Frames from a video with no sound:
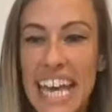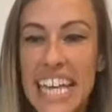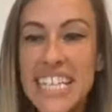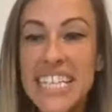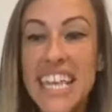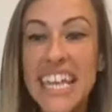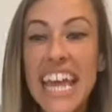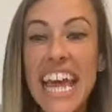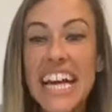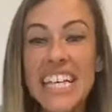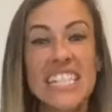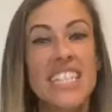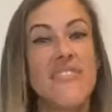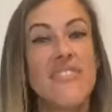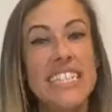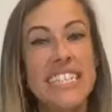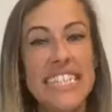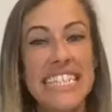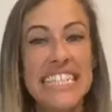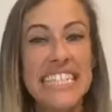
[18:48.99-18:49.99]
So the
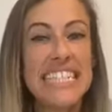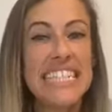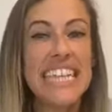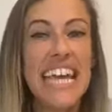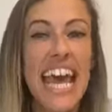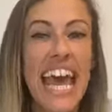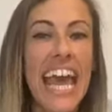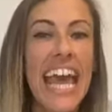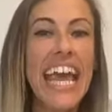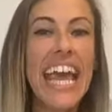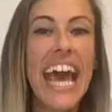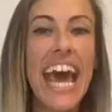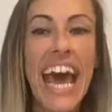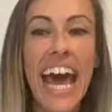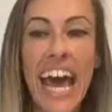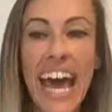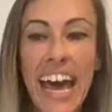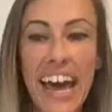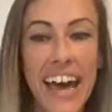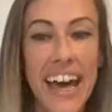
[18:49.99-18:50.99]
activities today
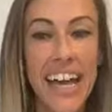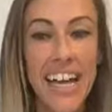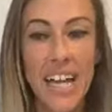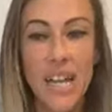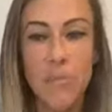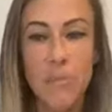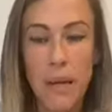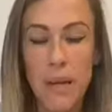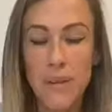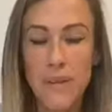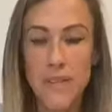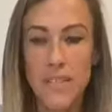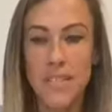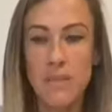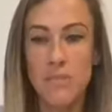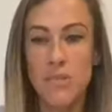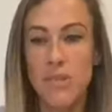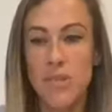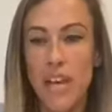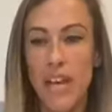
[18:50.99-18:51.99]
are, and I'll post
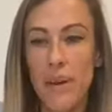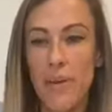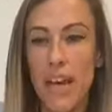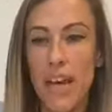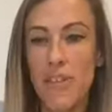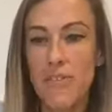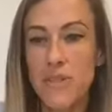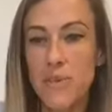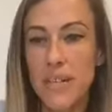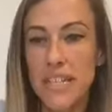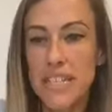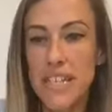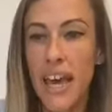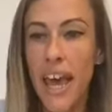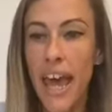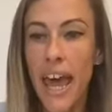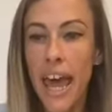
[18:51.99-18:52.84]
them straight away afterwards,